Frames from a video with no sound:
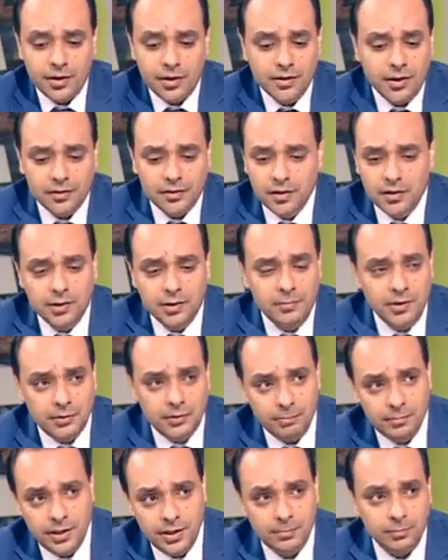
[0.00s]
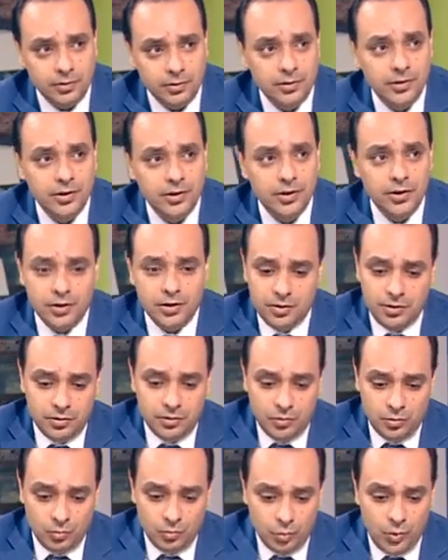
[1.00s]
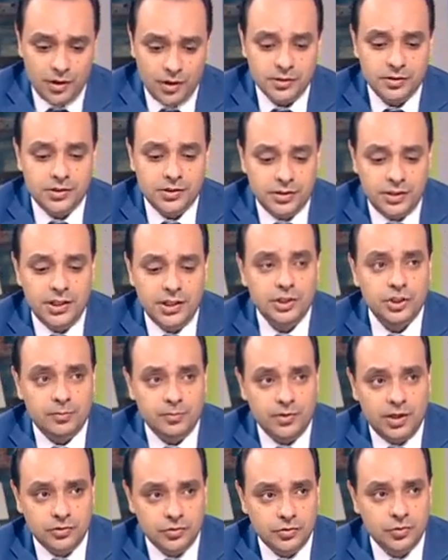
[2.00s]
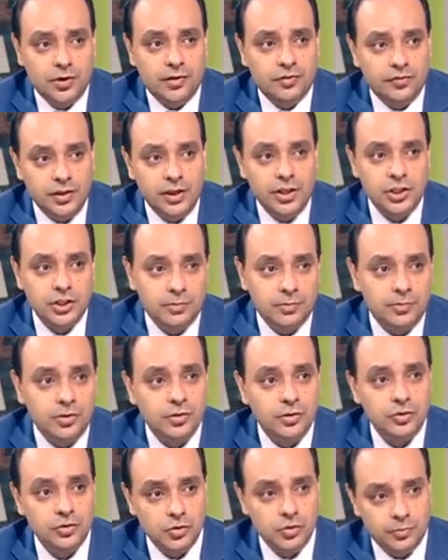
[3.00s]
that the Libyan people want Egypt and trust Egypt to